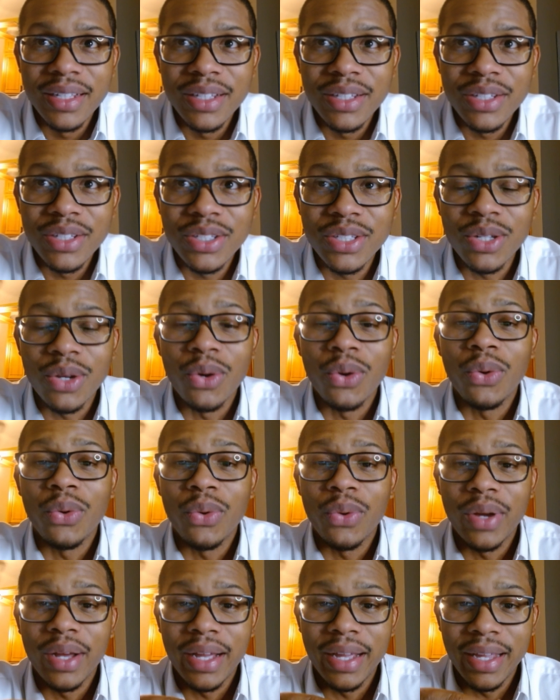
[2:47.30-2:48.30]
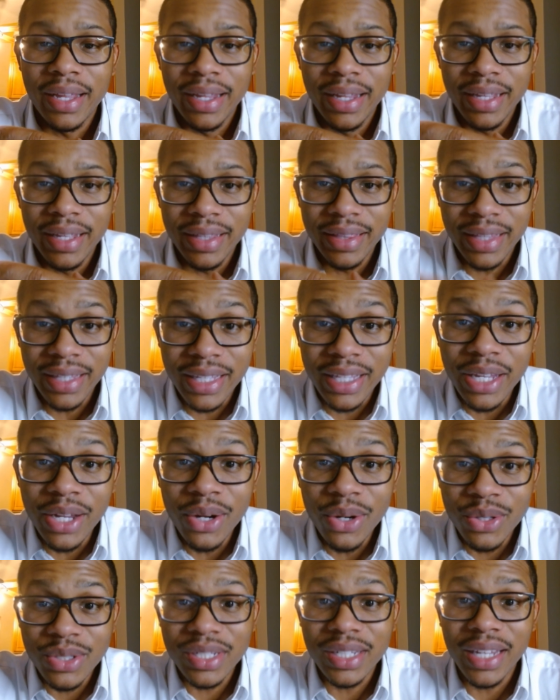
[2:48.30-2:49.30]
So the
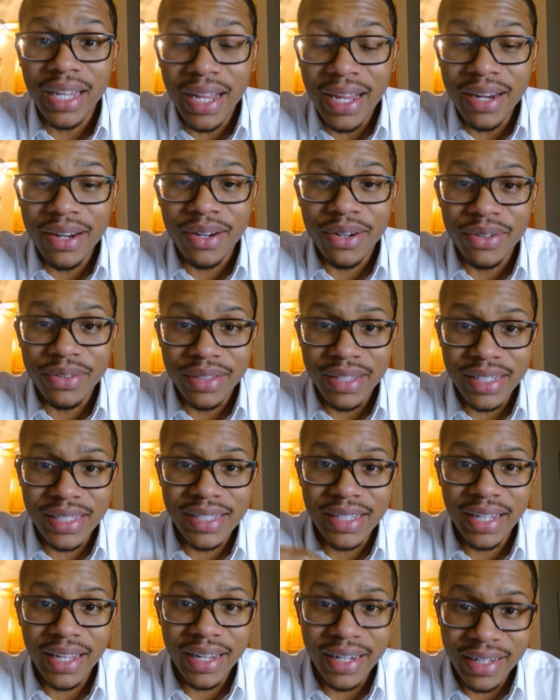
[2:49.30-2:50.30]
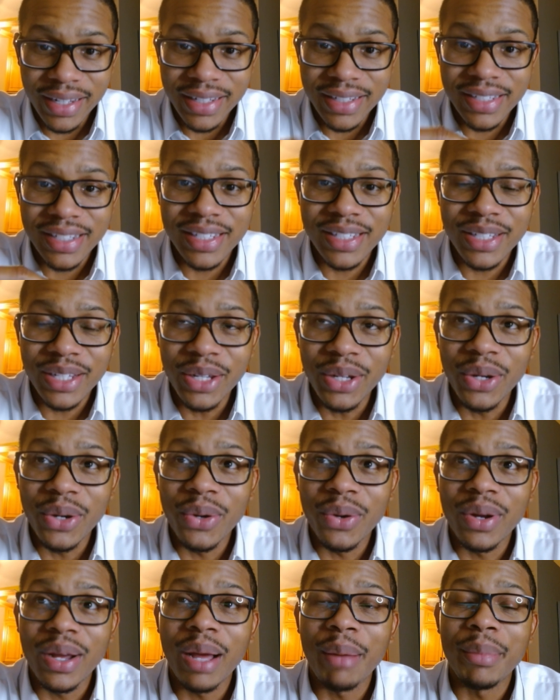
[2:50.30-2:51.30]
years later, this lady is
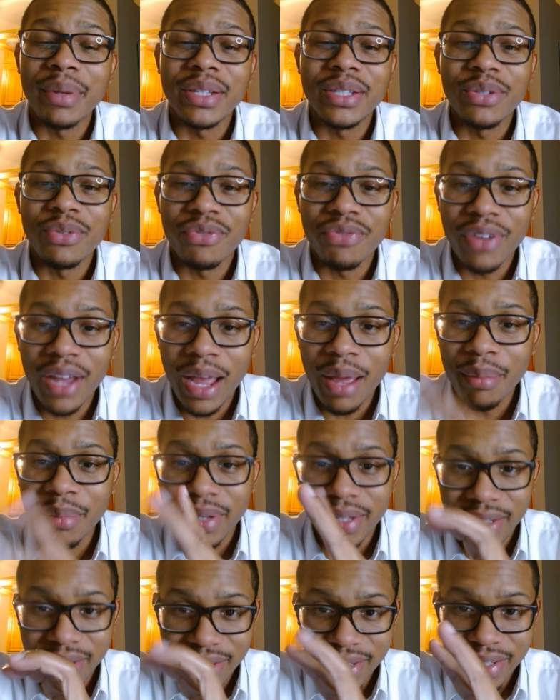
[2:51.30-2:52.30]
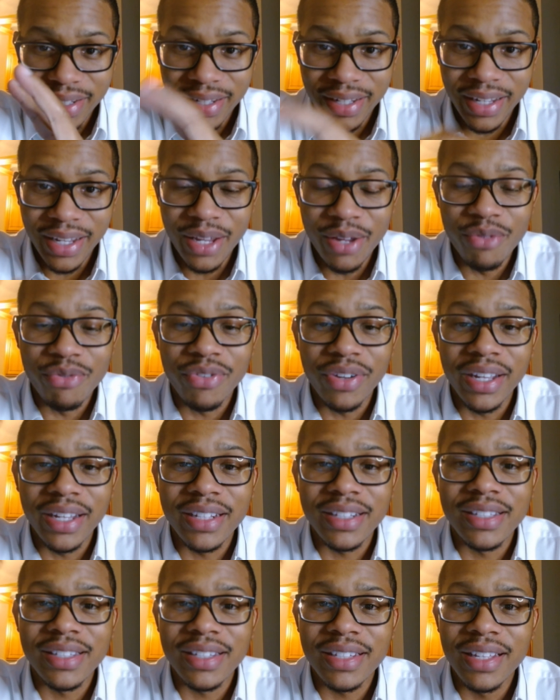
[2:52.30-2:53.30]
still coming to family
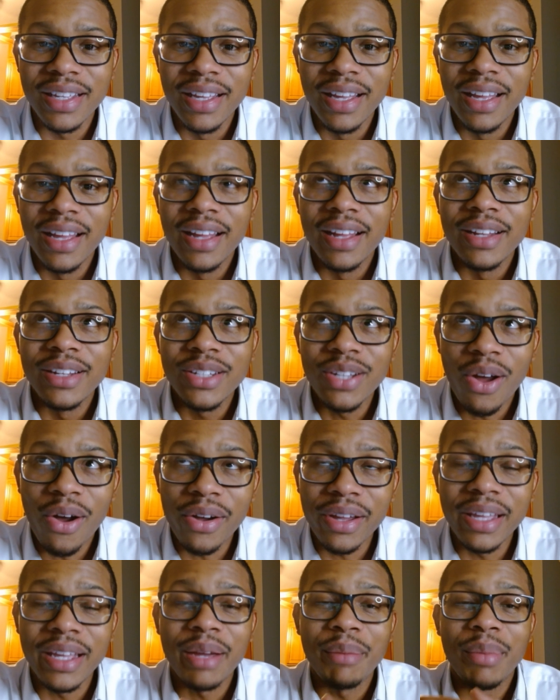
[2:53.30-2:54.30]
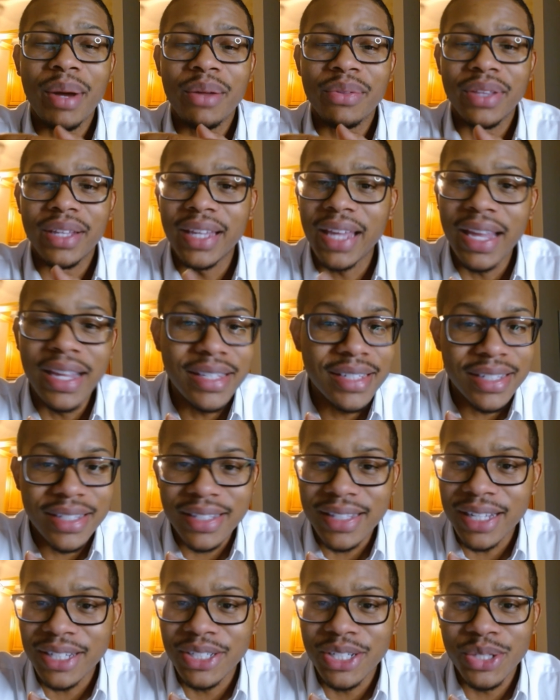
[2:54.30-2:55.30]
events, talking about the cases
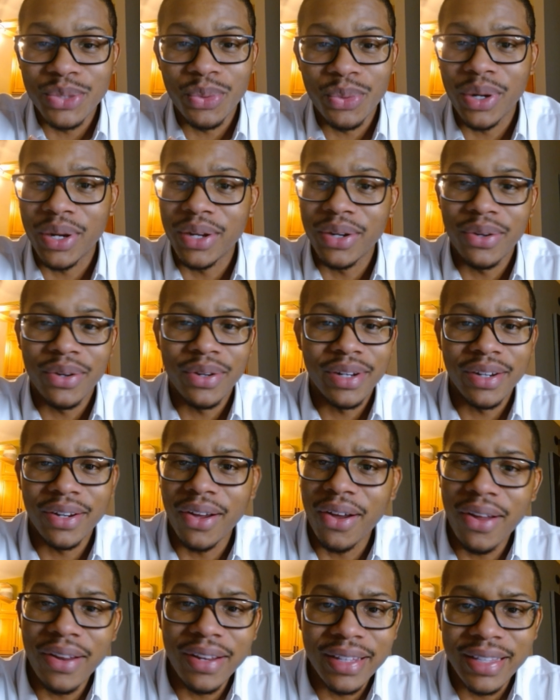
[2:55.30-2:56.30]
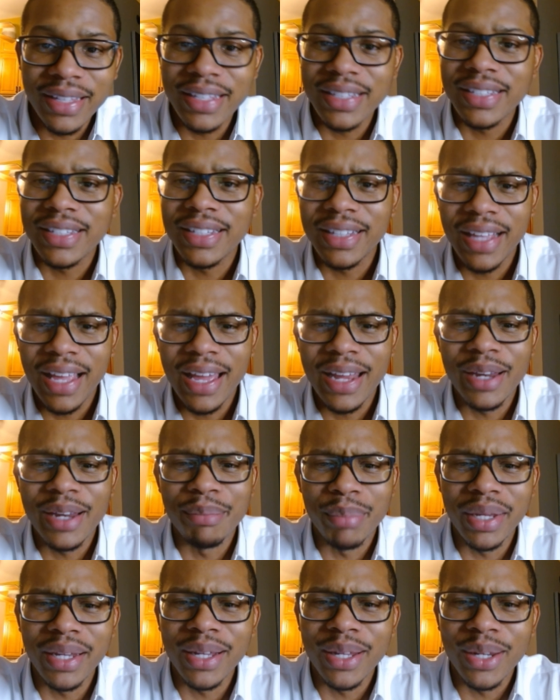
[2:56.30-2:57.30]
that she's working on and all of this and that
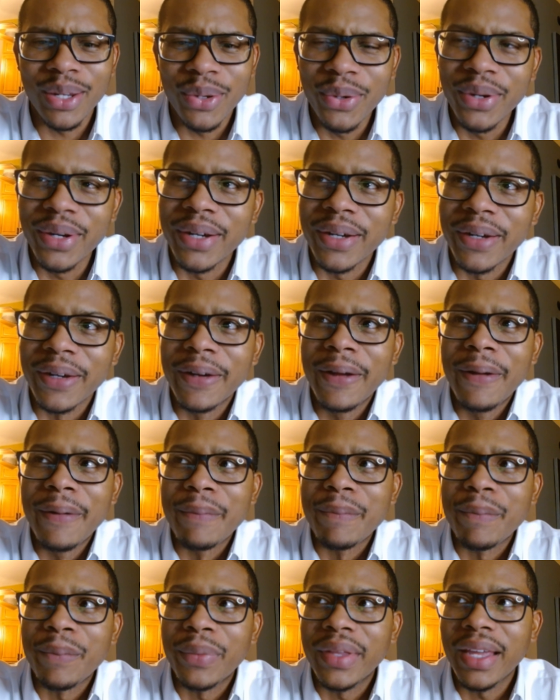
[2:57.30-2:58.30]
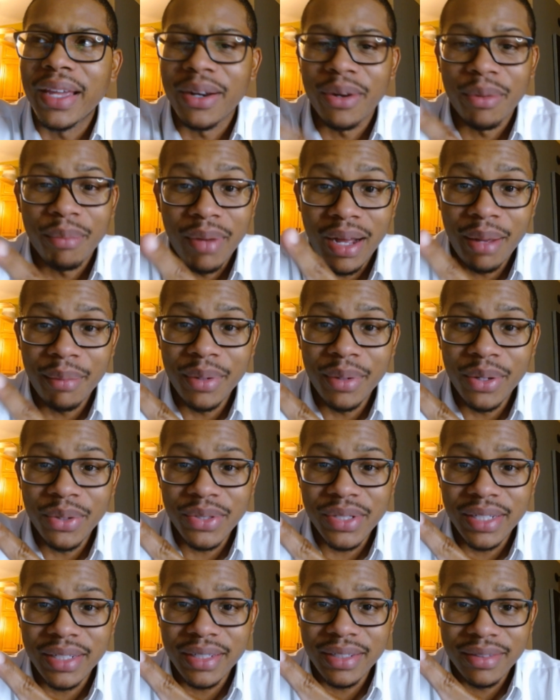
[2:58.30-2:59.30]
and being a lawyer. And her mom knows
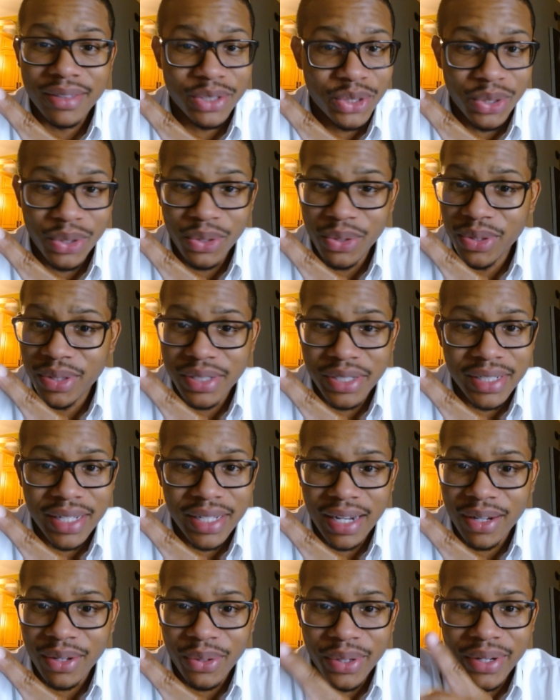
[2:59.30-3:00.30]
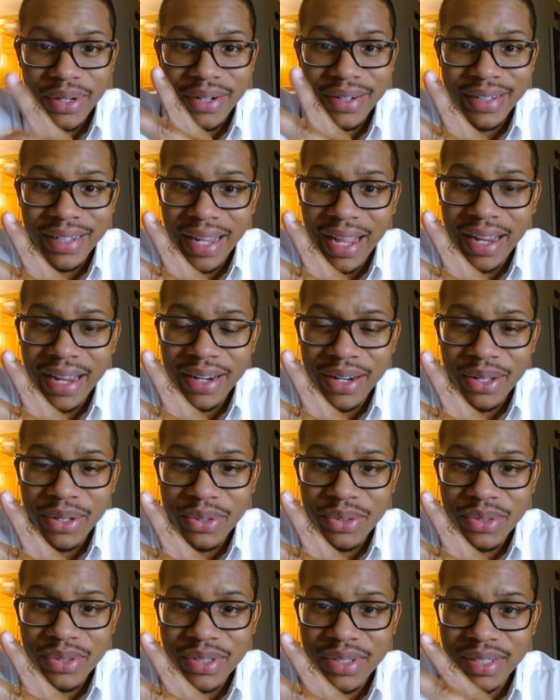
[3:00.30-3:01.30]
the truth. She's a lawyer. Her dad
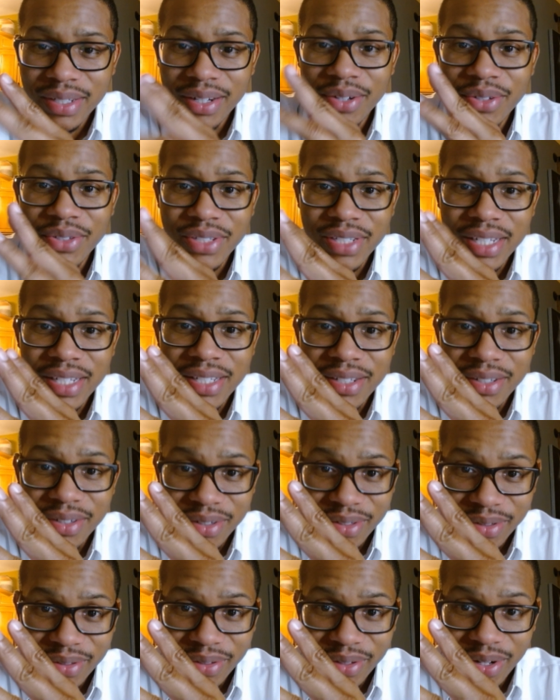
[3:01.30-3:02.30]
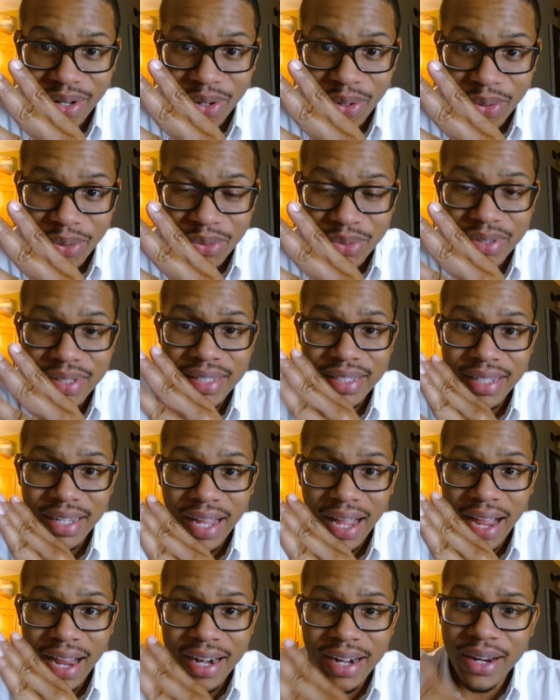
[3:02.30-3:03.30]
knows. Her sister knows.
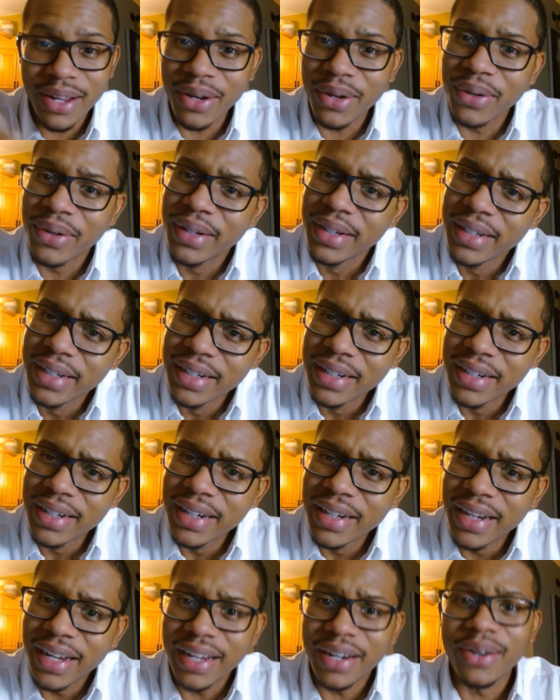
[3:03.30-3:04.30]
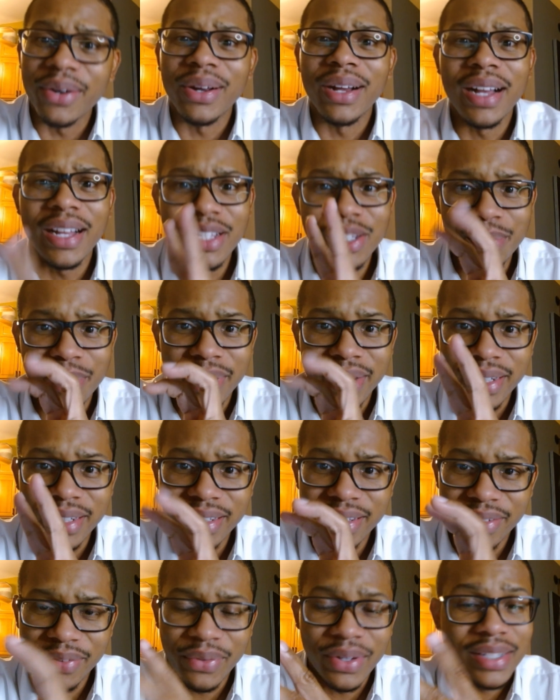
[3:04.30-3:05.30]
I know. And her
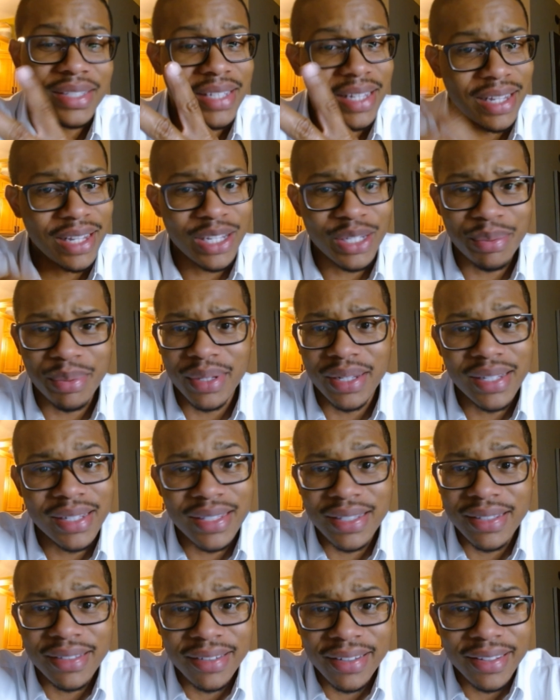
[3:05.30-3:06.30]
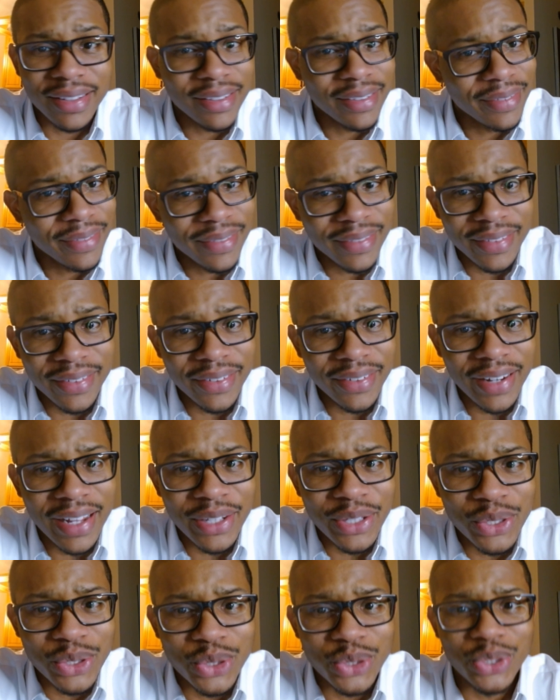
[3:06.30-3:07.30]
husband, I say husband because they're
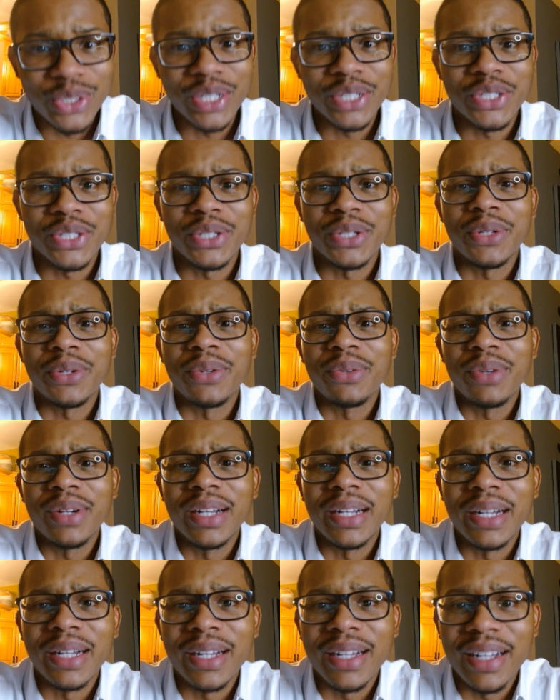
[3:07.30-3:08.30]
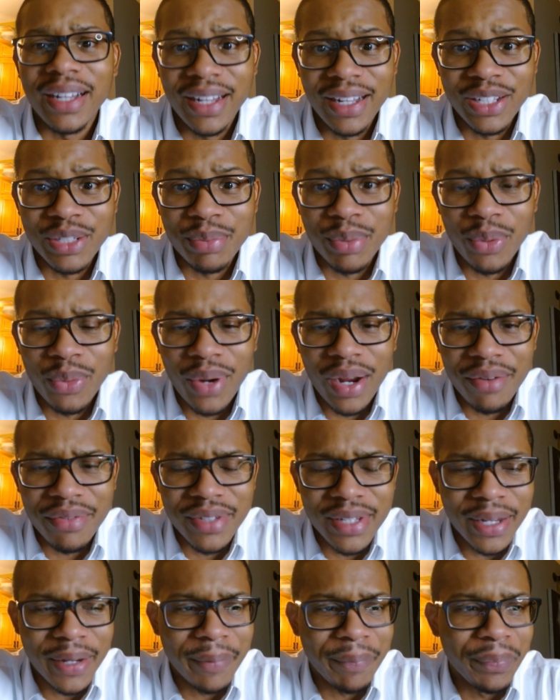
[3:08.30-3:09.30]
not the traditional husband-wife
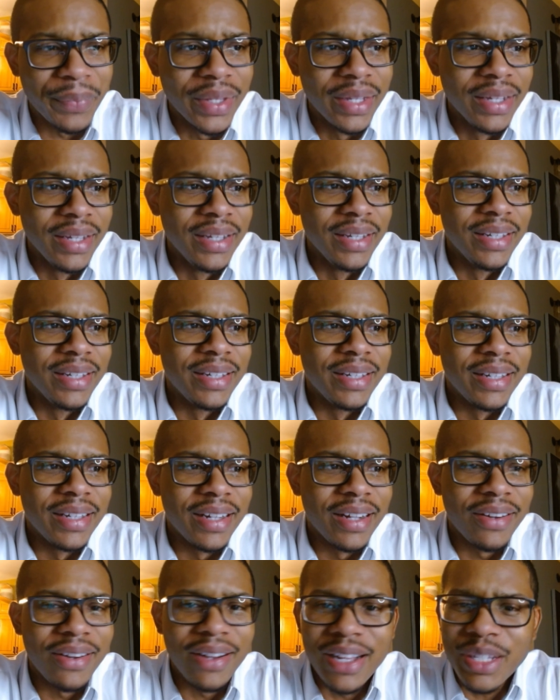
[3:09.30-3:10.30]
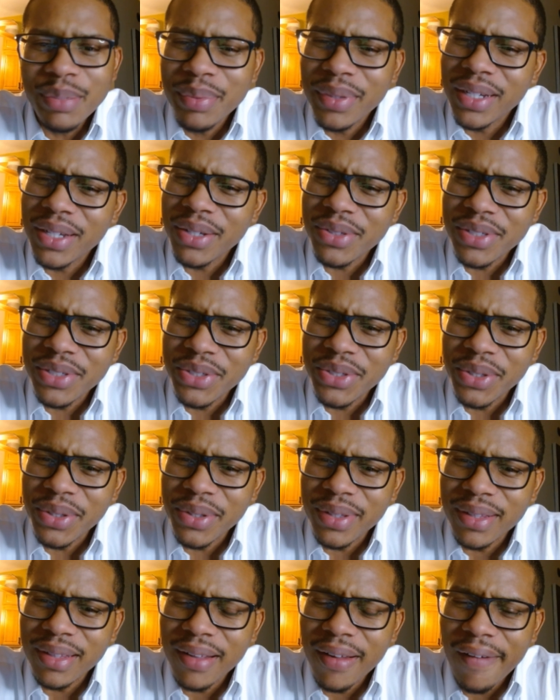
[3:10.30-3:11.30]
team. Her husband knows the
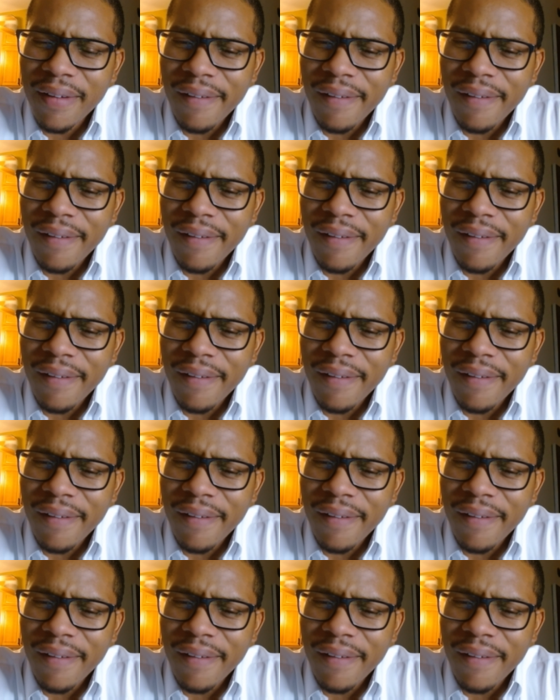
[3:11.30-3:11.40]
truth.